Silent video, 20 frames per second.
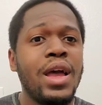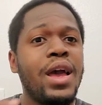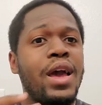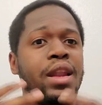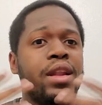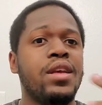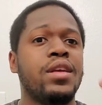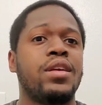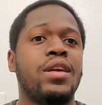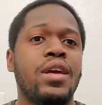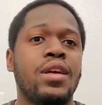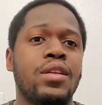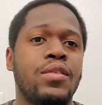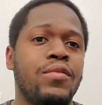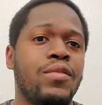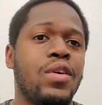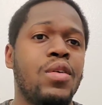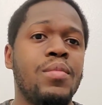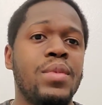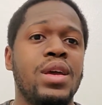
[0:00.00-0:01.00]
had their character
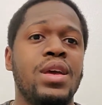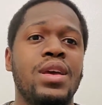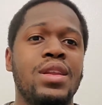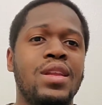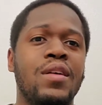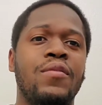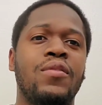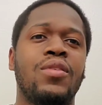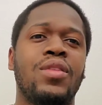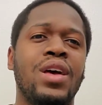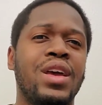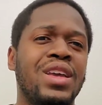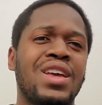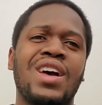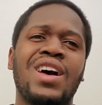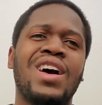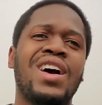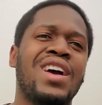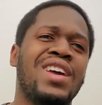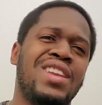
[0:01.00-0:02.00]
development, and I feel
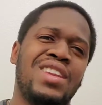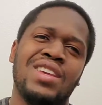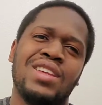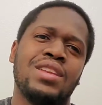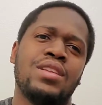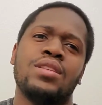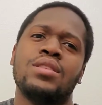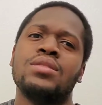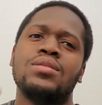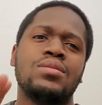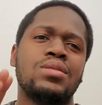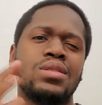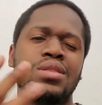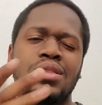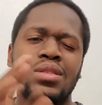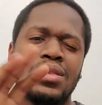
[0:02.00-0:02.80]
like I didn't